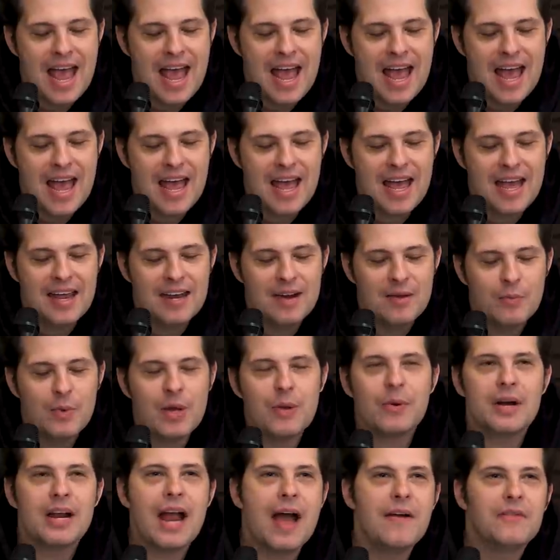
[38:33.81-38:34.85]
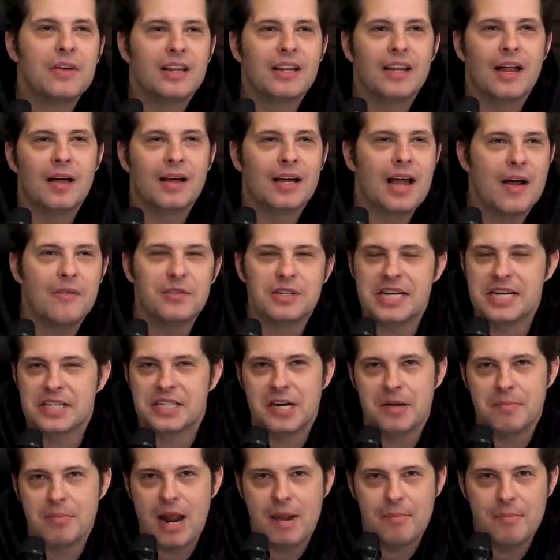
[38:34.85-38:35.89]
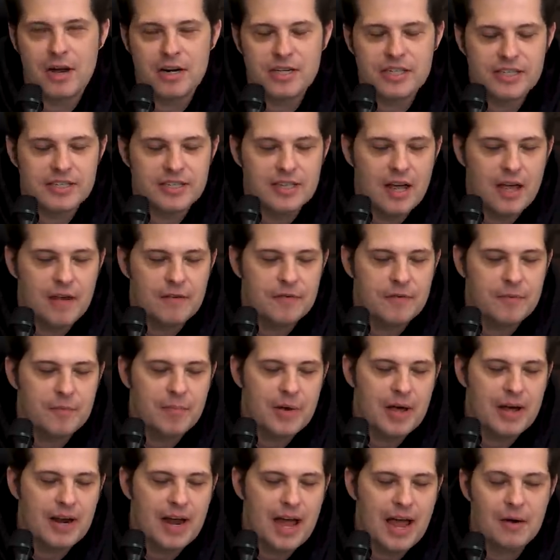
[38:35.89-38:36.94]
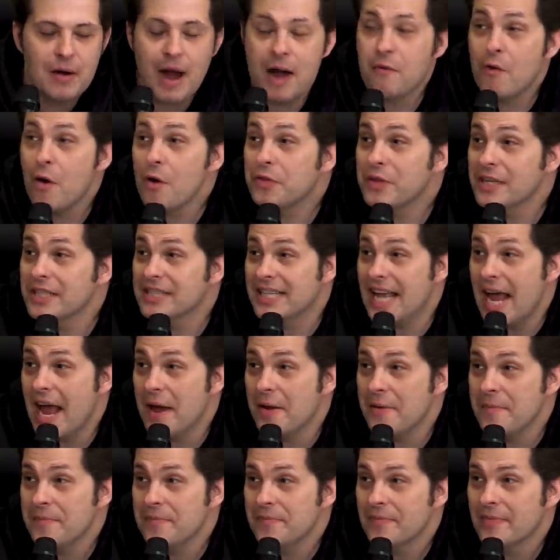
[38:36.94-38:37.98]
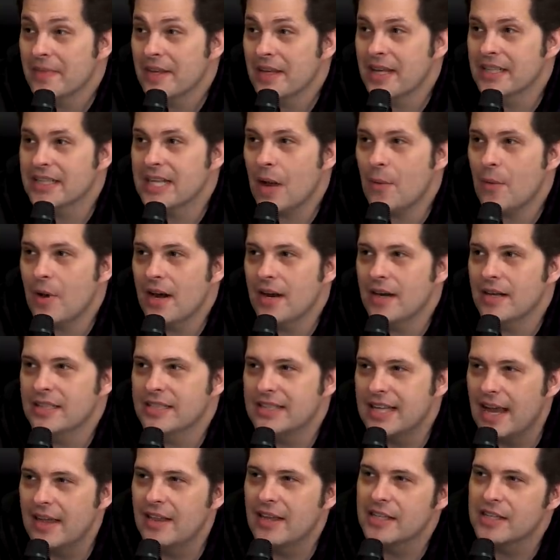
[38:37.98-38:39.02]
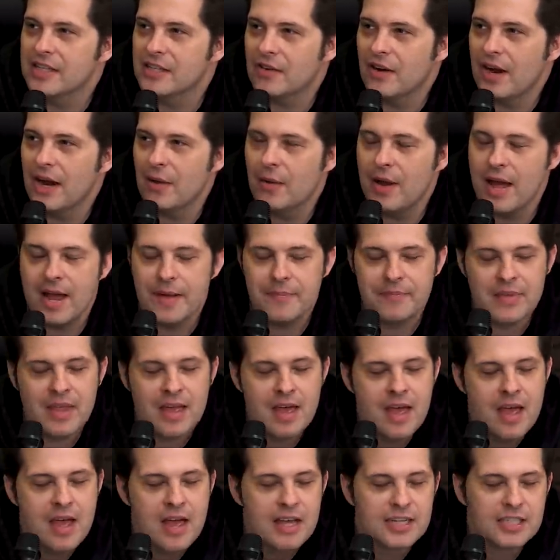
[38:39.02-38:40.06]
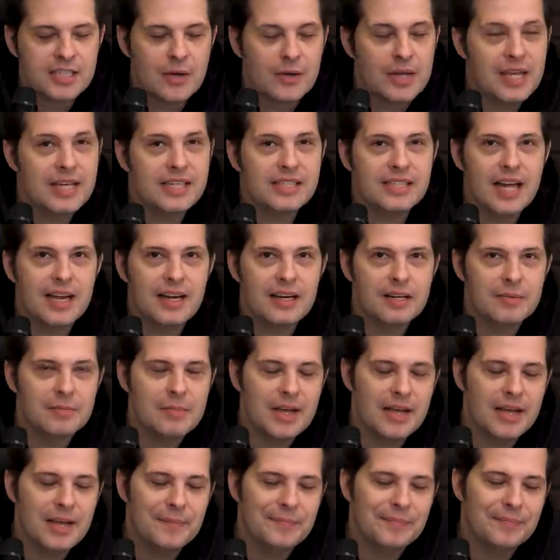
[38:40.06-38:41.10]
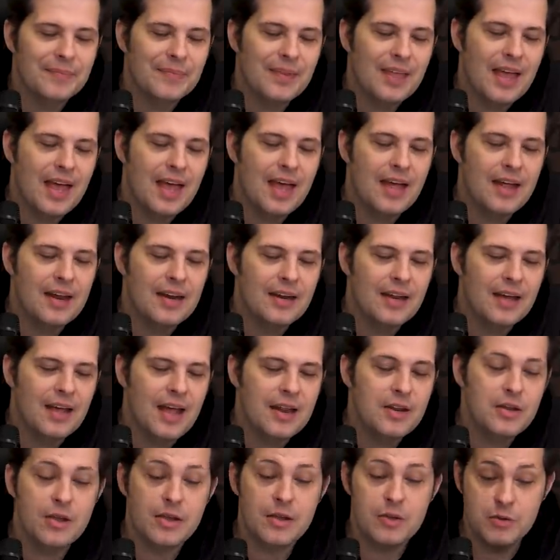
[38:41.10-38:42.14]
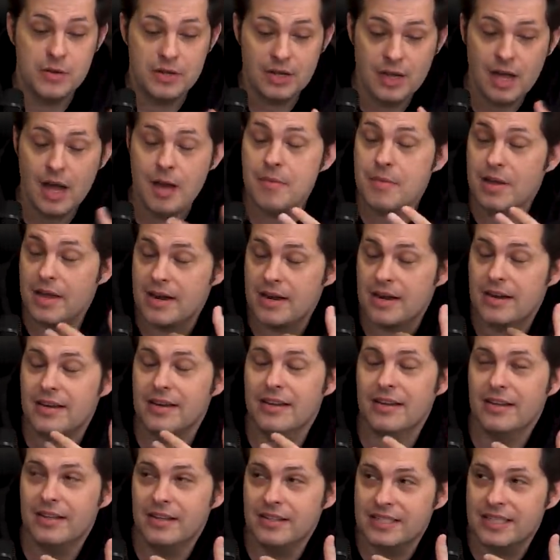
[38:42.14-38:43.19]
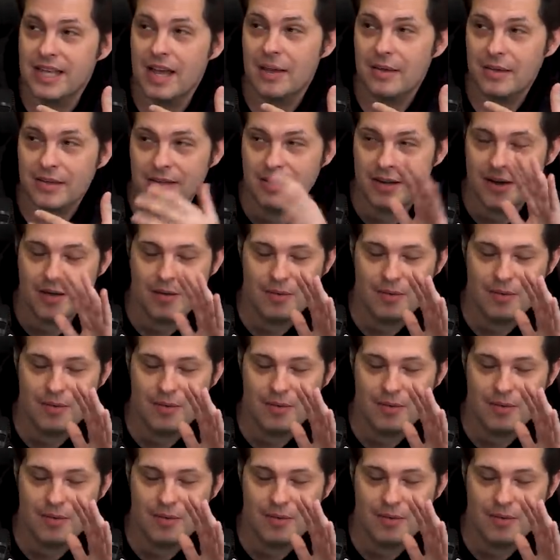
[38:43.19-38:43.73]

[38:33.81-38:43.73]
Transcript: and we were having a, a, conversation about a bunch of stuff, but I, I wrote this down because yes. I wanted to say this the right way. So he said to me, and and you, you, can come in and you tell you